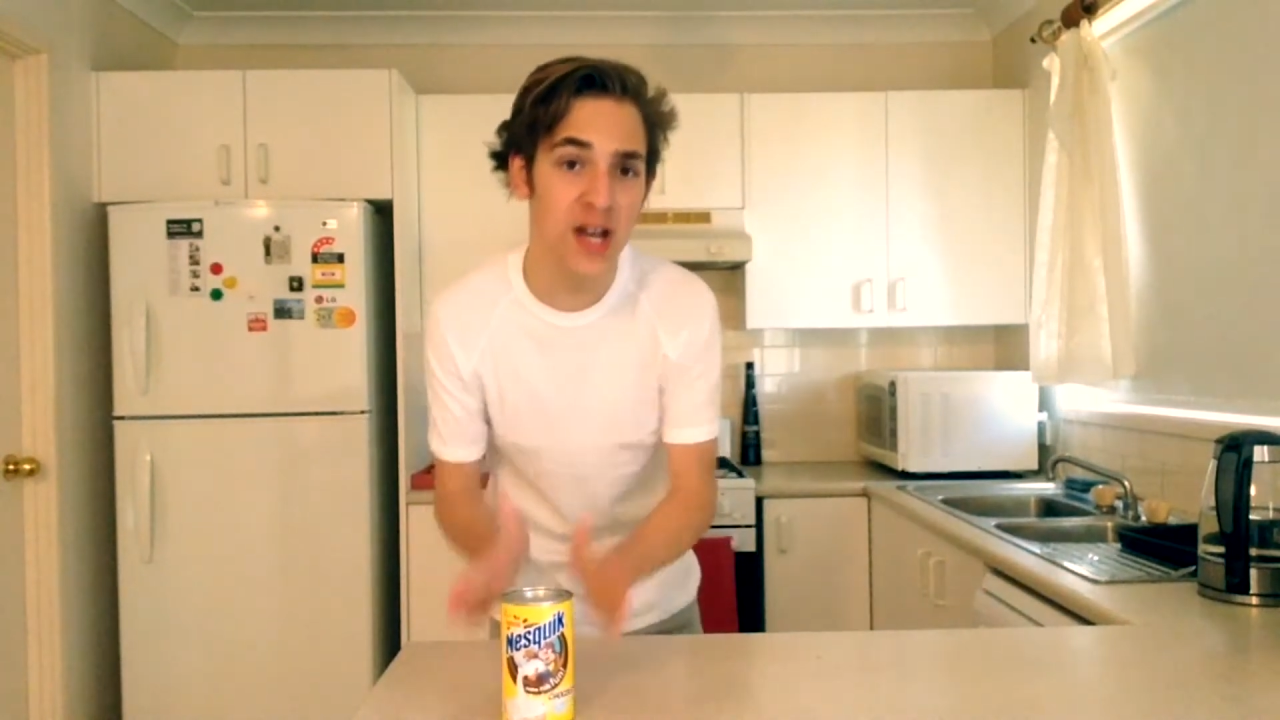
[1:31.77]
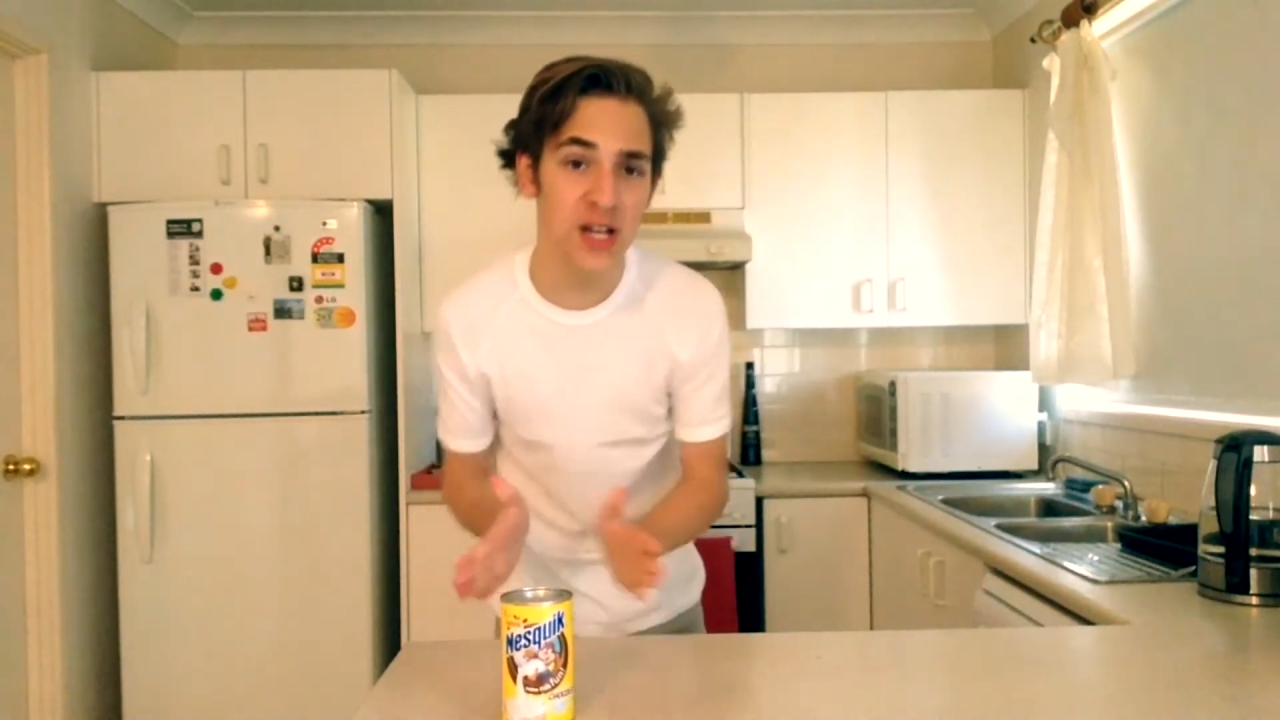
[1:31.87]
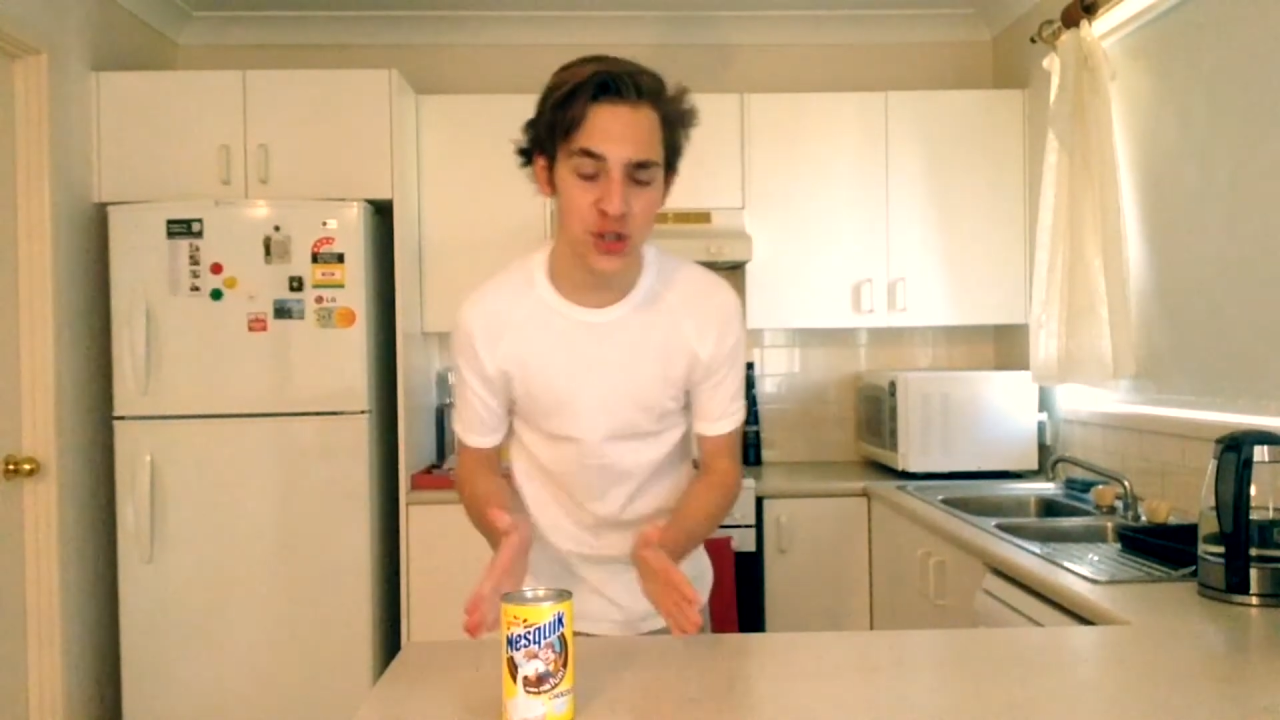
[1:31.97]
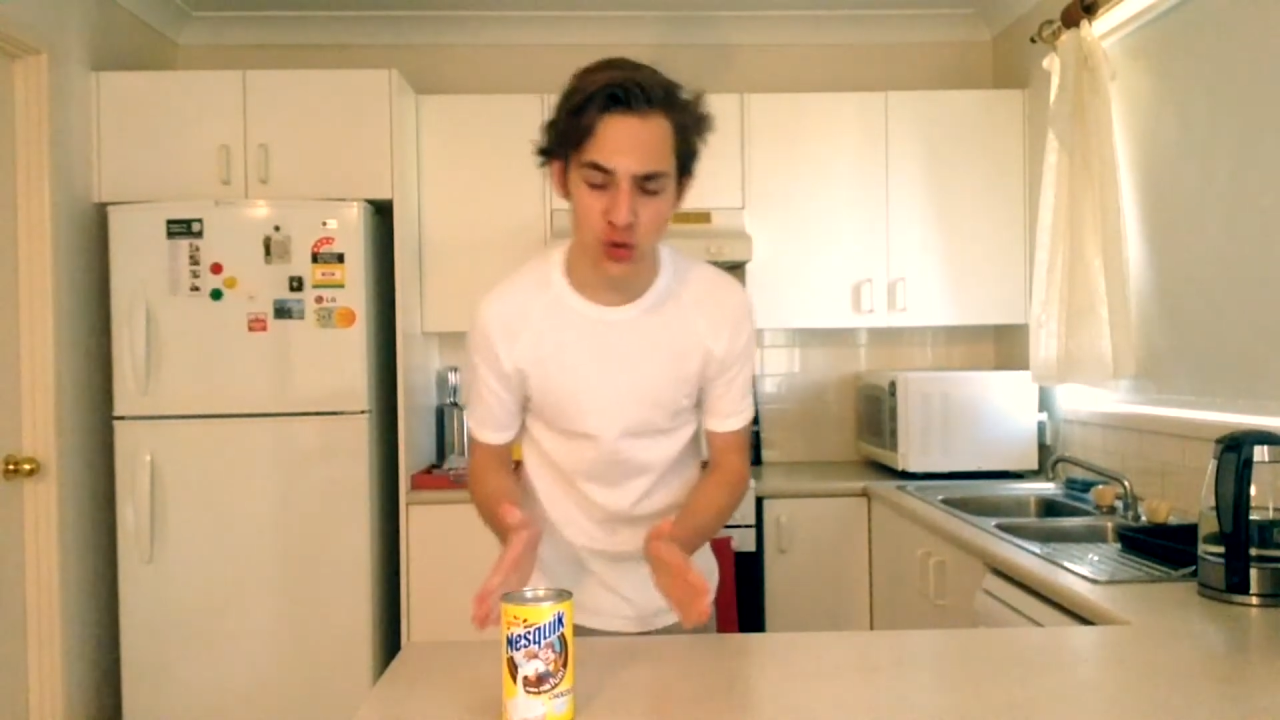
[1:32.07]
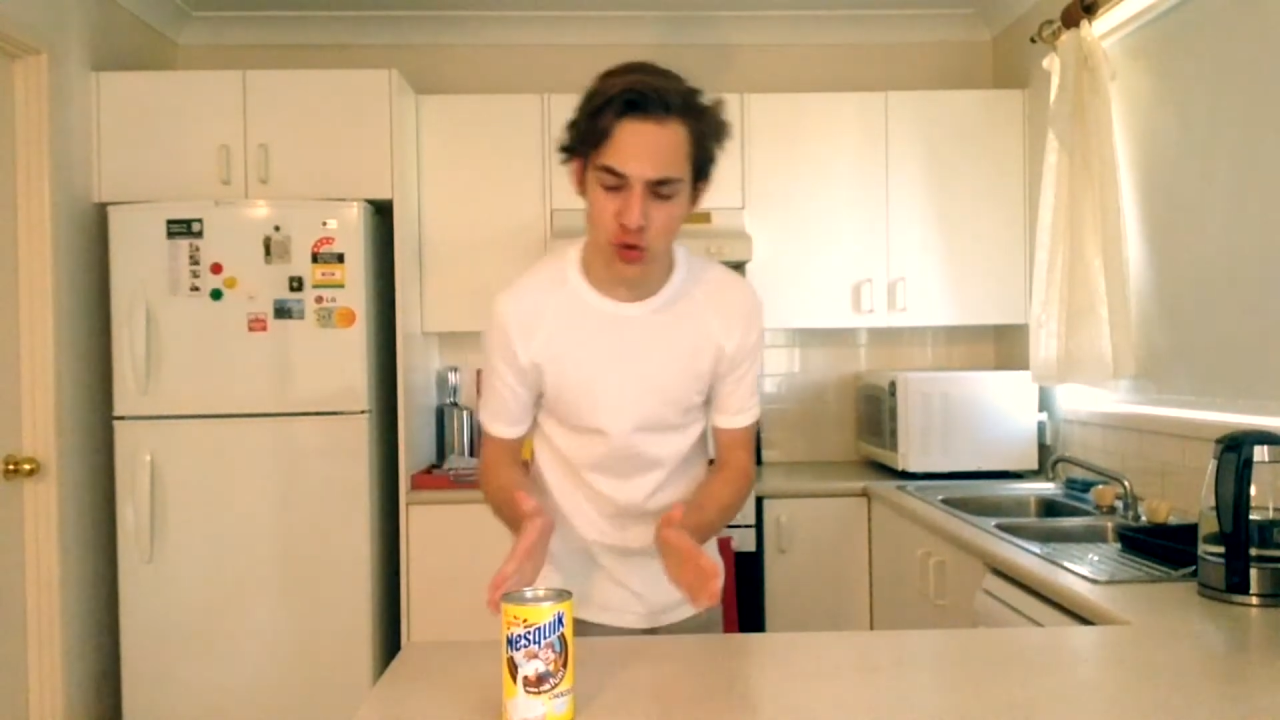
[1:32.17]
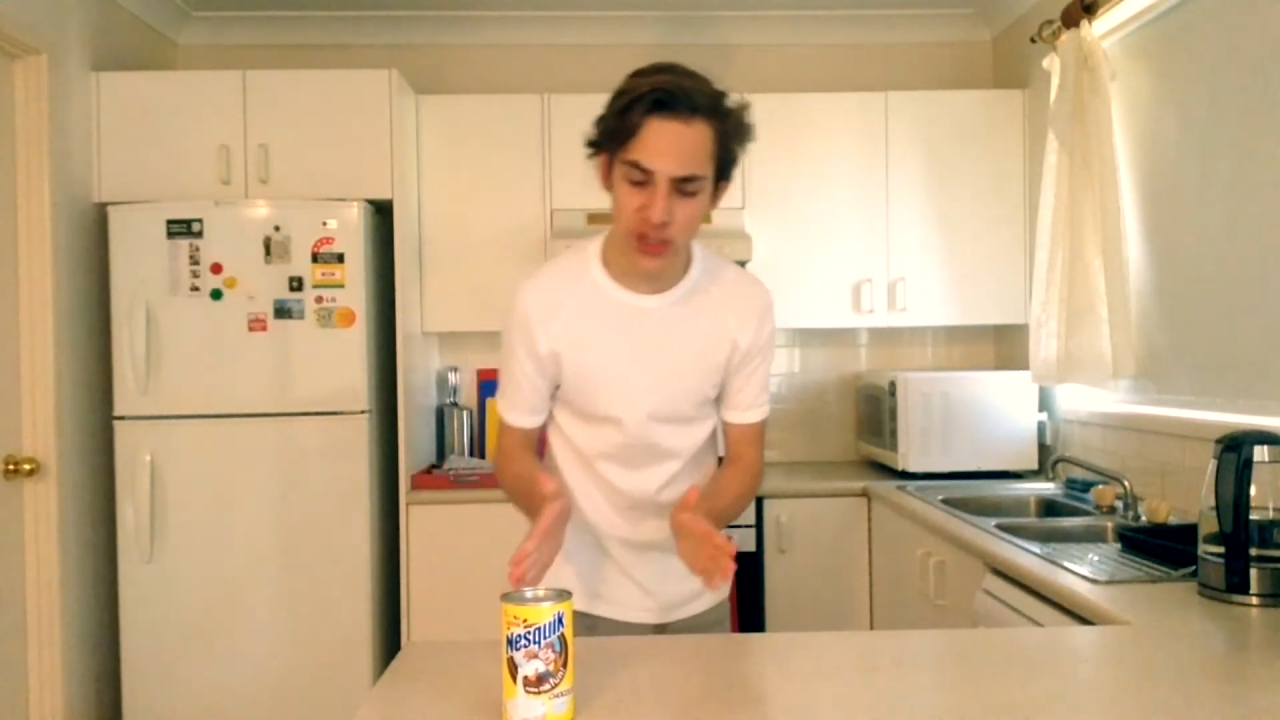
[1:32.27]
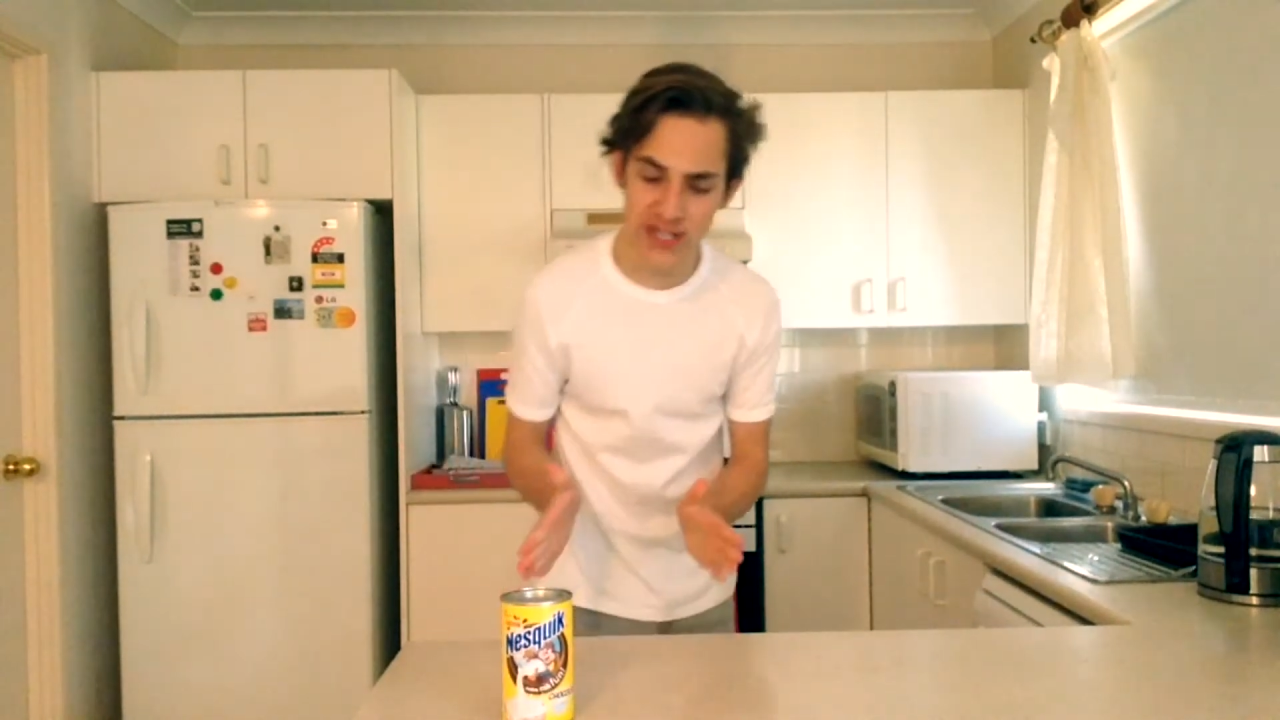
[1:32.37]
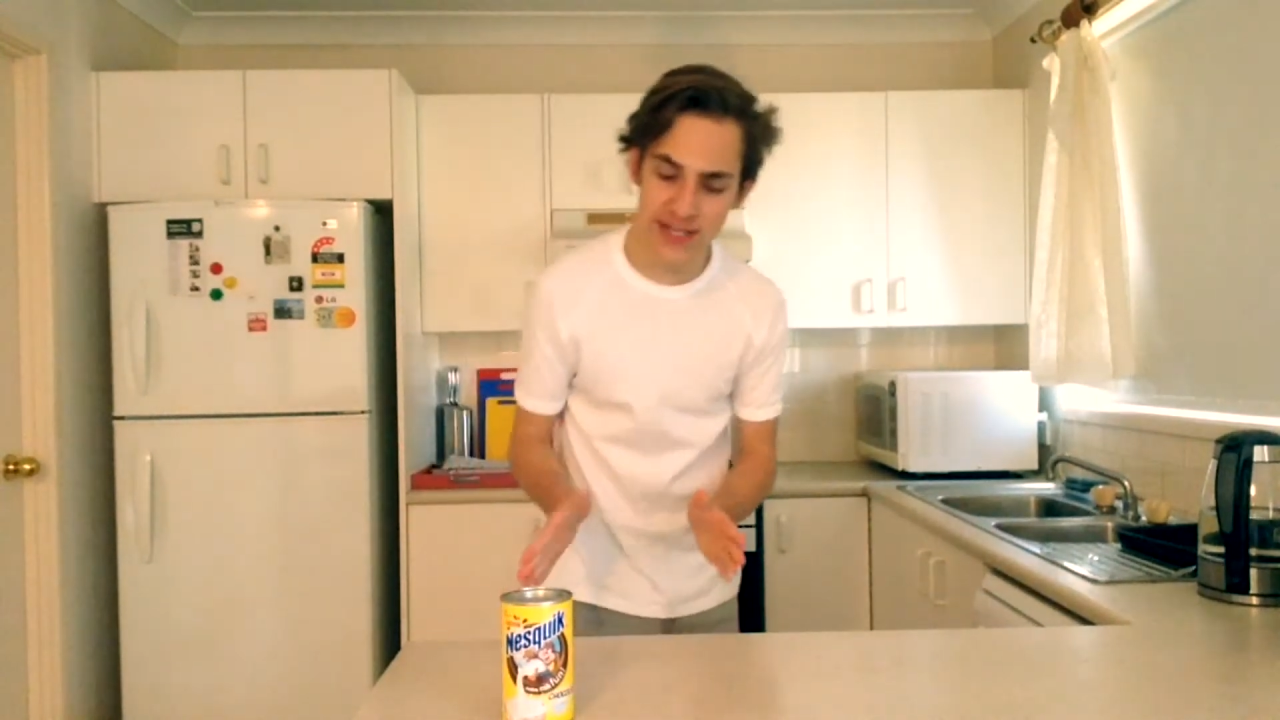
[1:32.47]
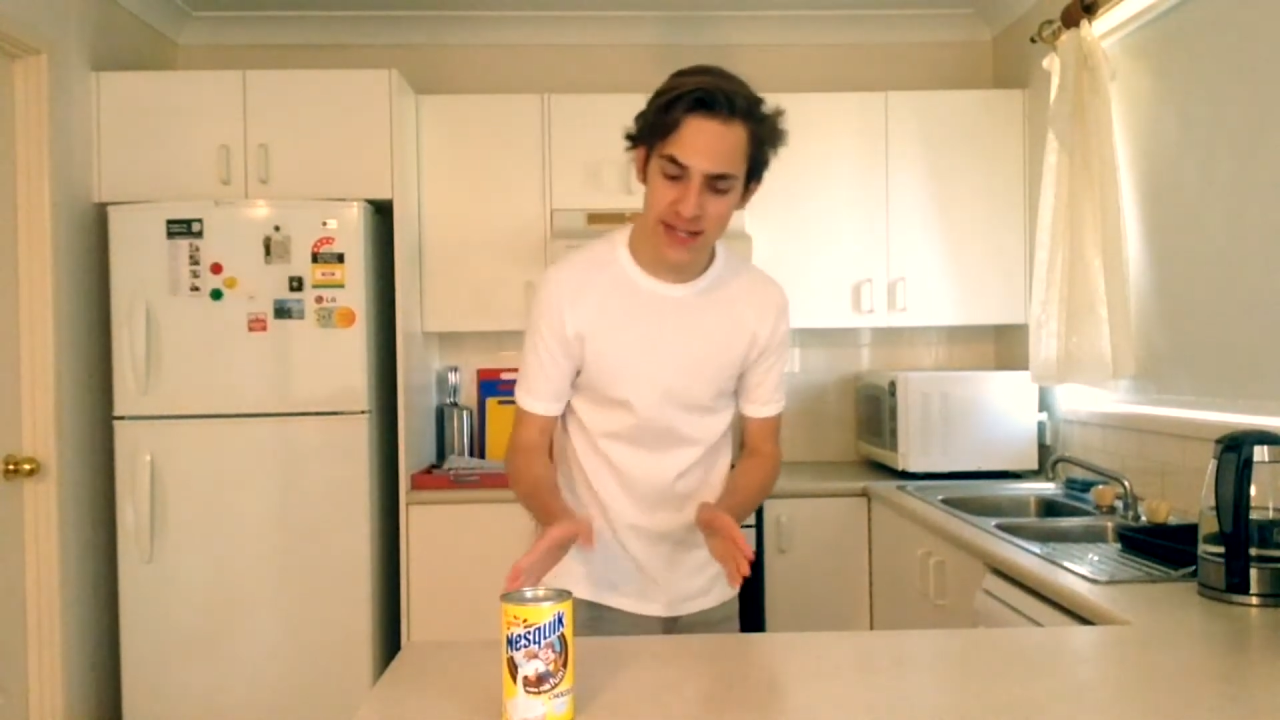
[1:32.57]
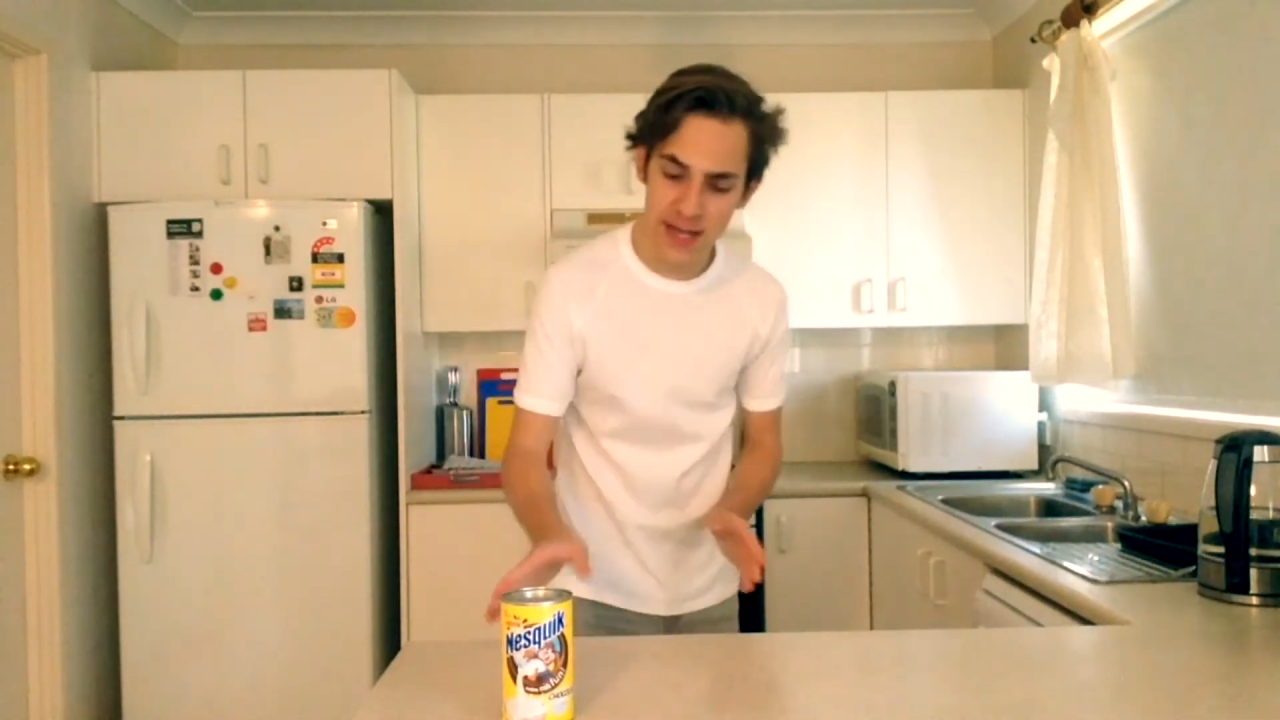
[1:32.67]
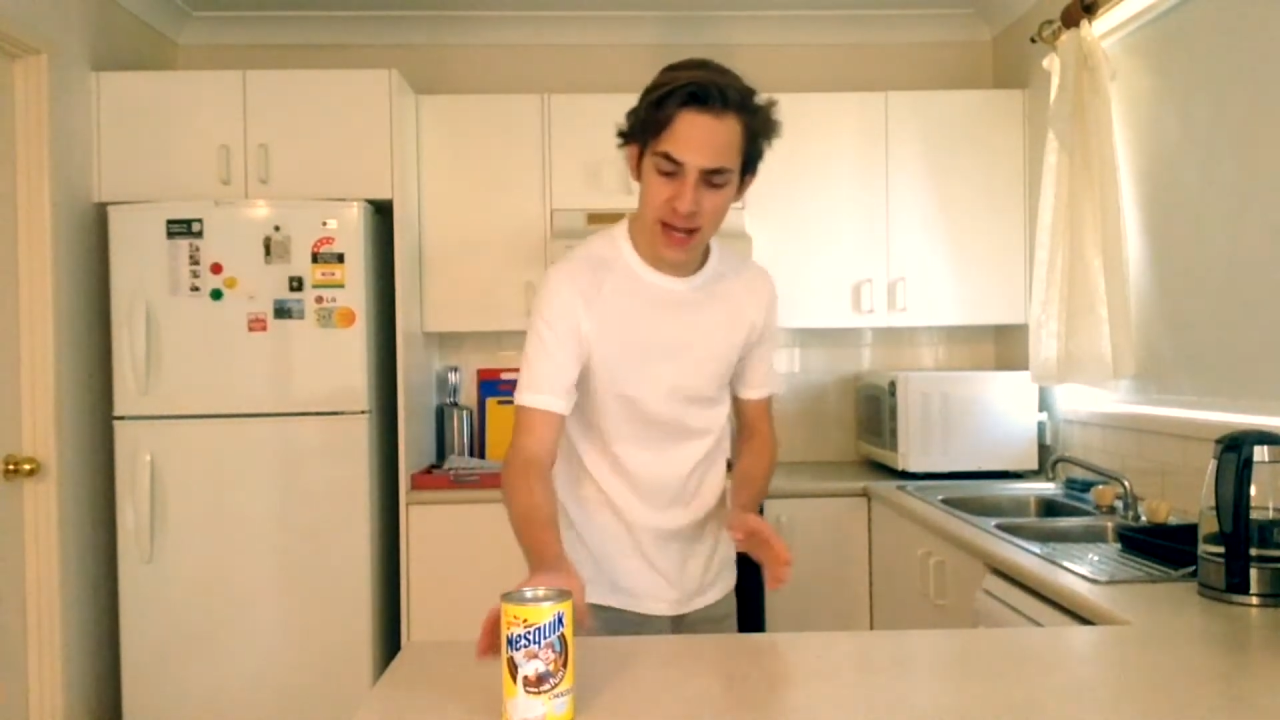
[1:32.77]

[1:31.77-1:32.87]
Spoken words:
nice treat.